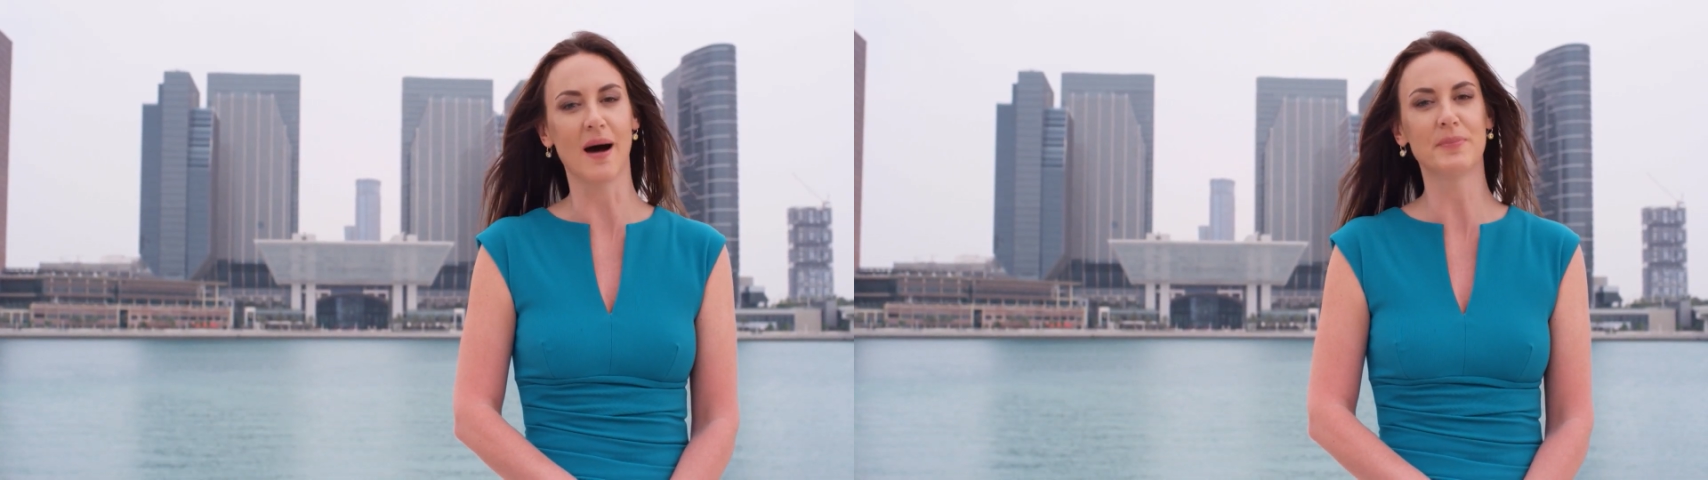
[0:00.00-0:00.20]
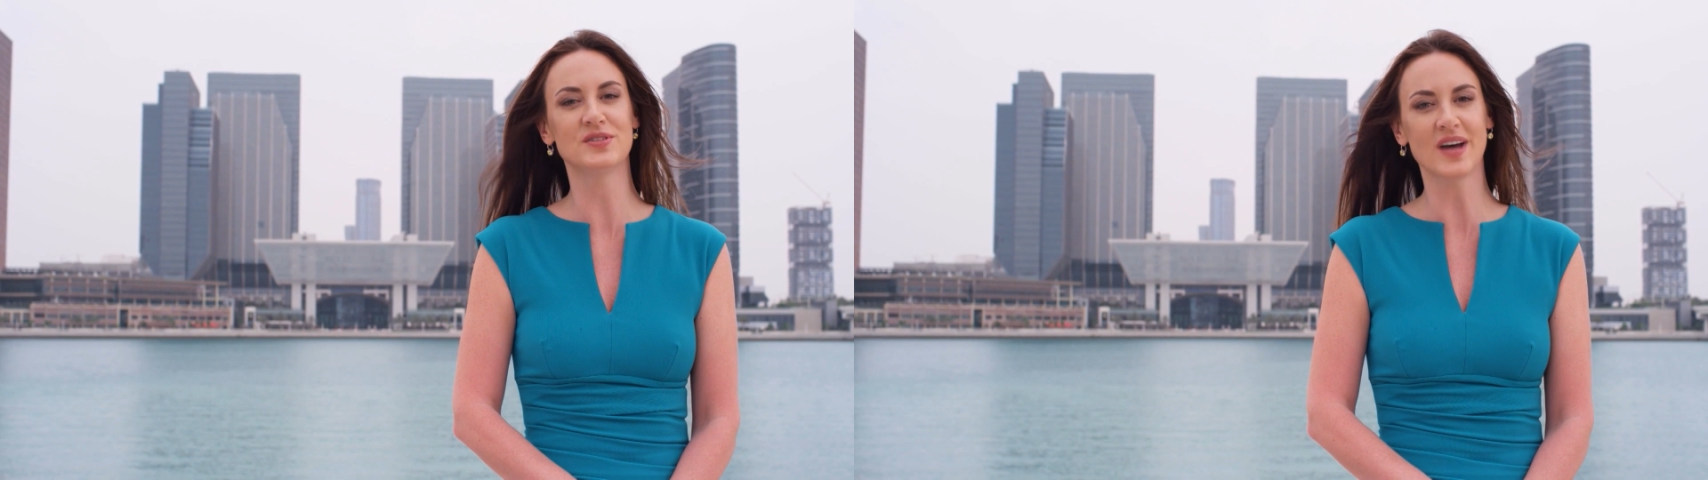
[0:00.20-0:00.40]

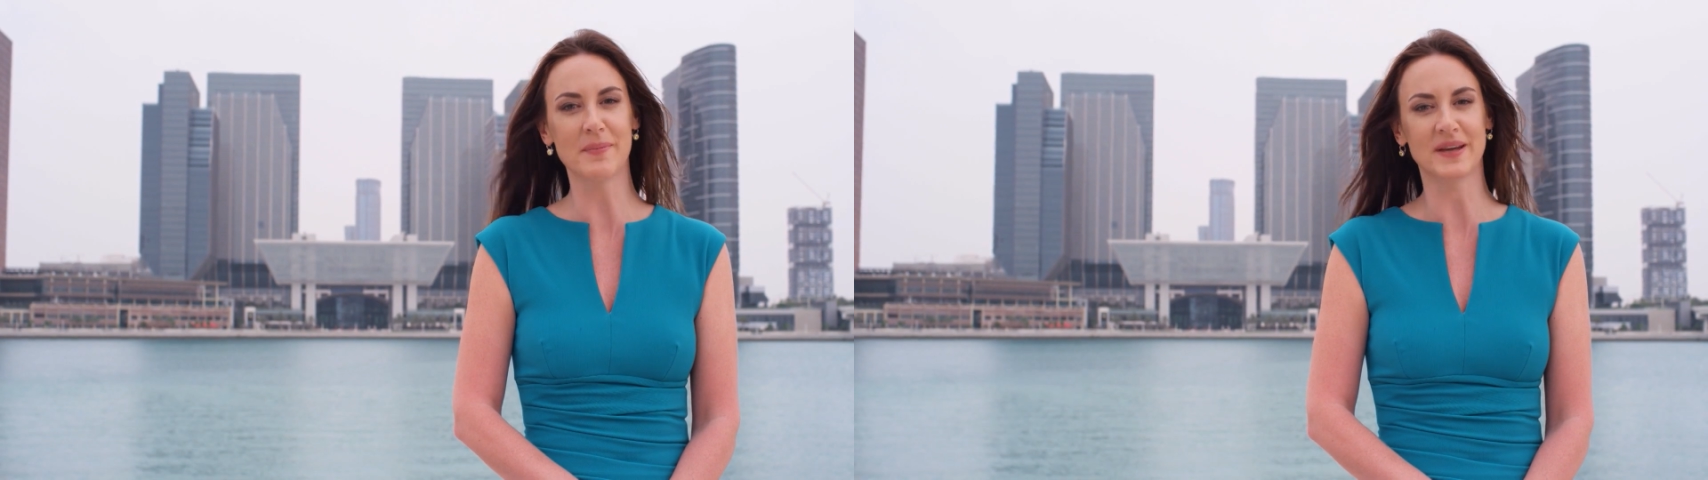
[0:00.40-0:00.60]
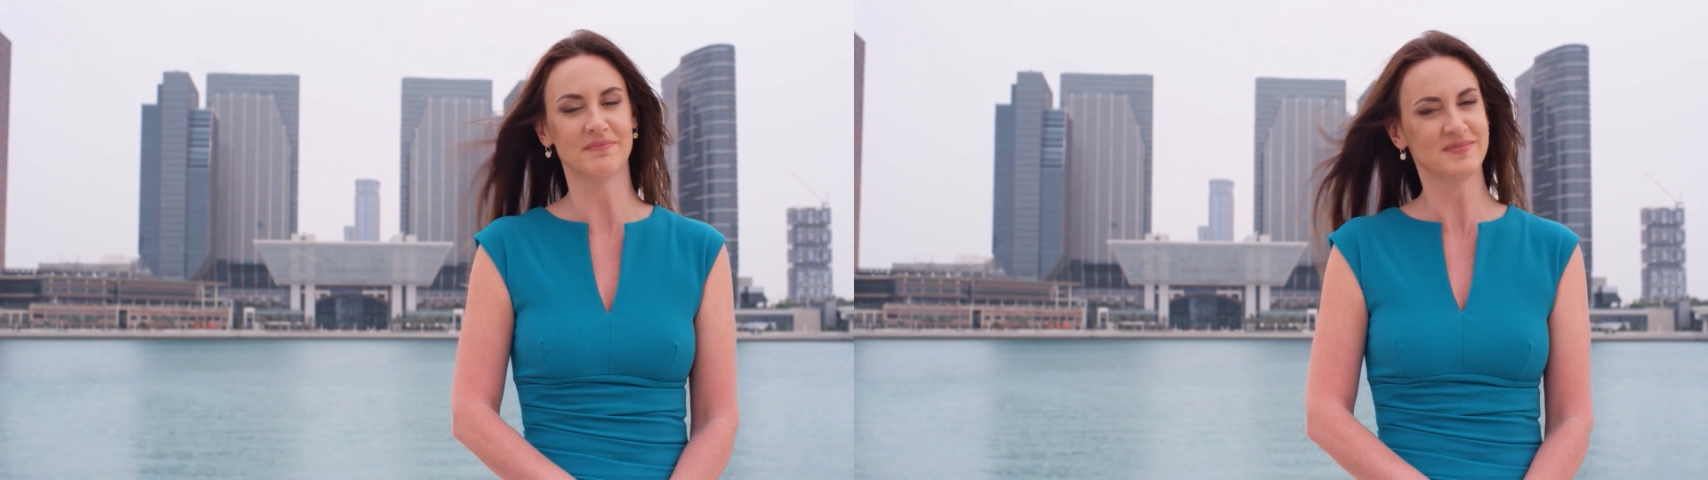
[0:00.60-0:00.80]
Abu
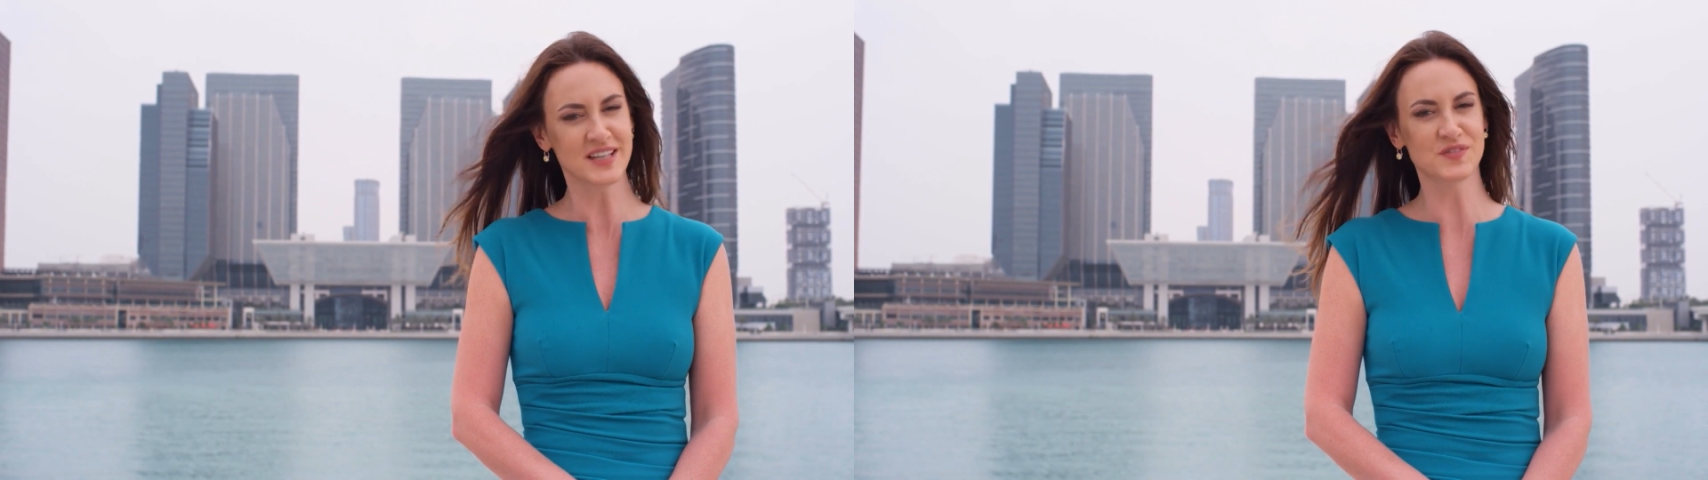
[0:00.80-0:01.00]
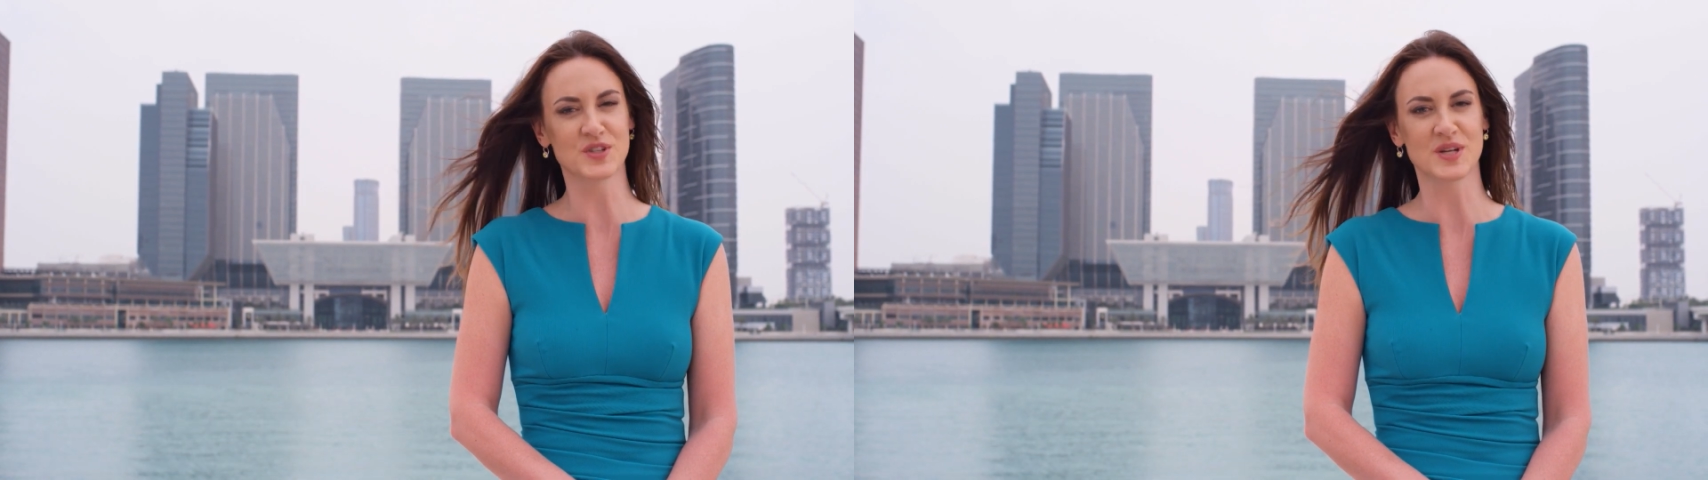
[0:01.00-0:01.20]
Dhabi.
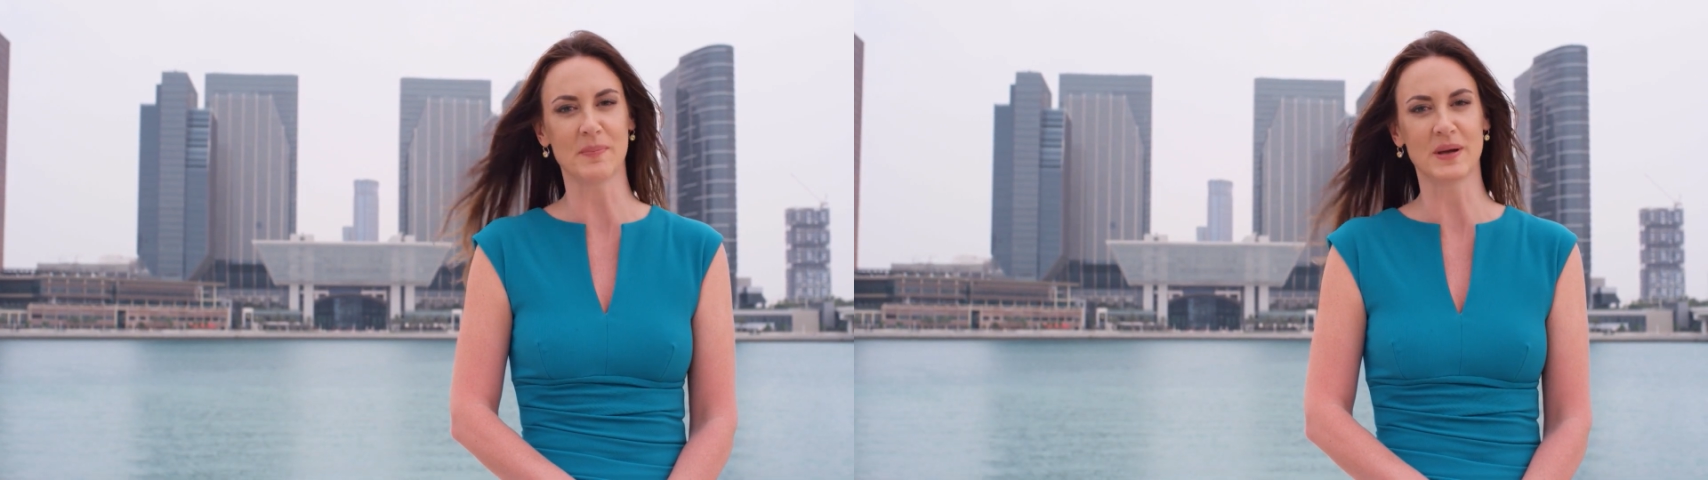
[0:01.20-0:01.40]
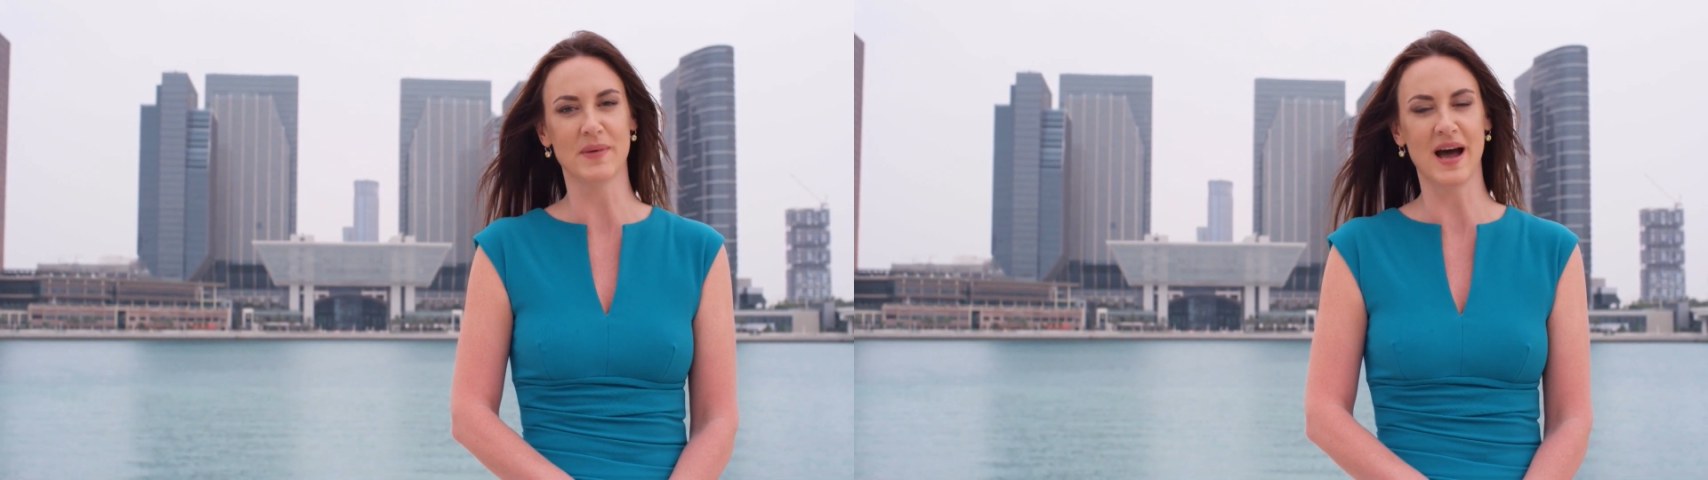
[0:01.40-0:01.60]
Thanks for
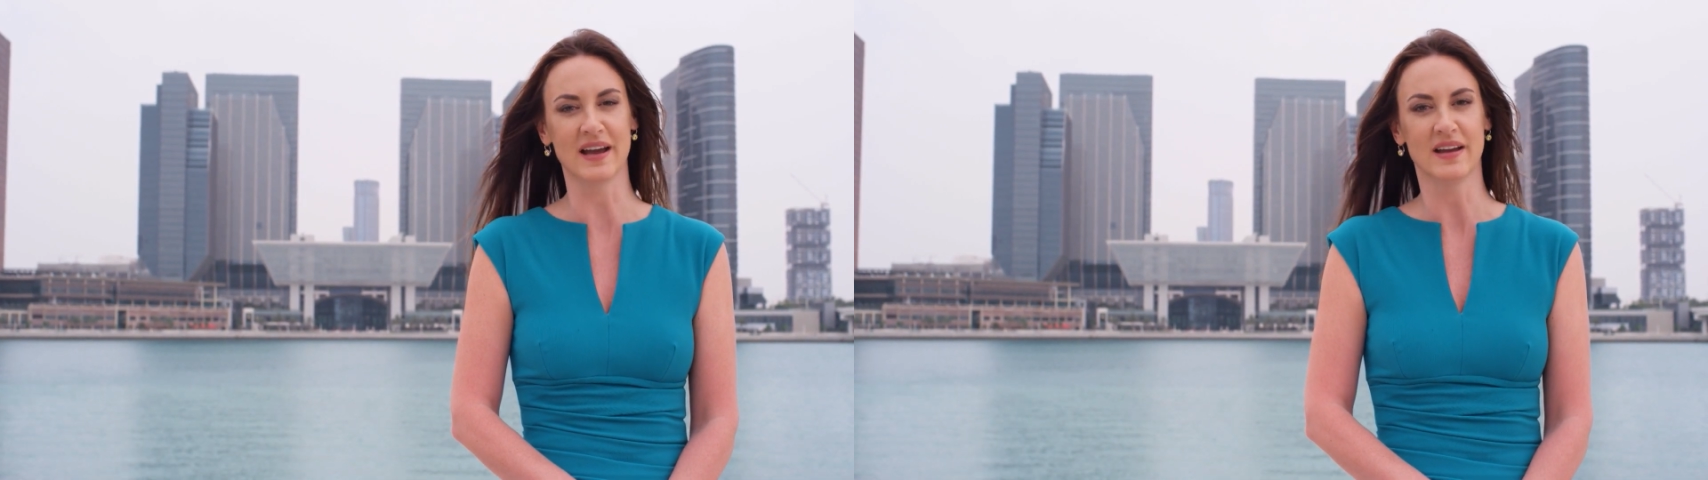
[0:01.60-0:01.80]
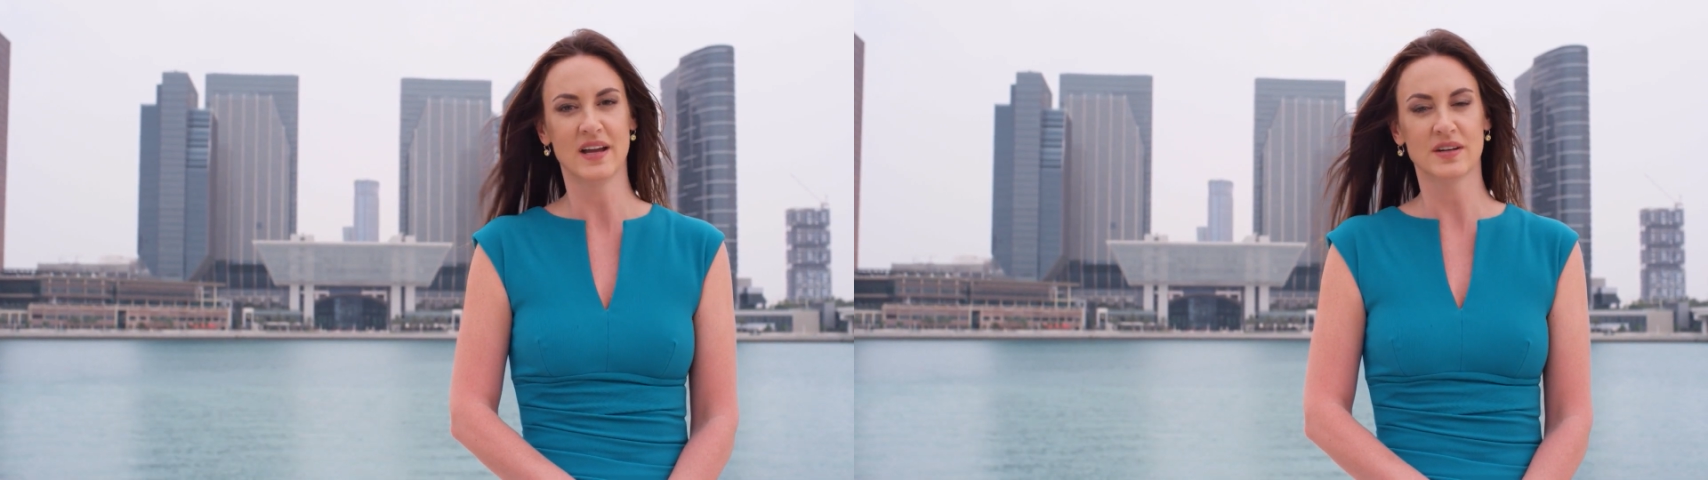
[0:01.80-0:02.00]
stopping by.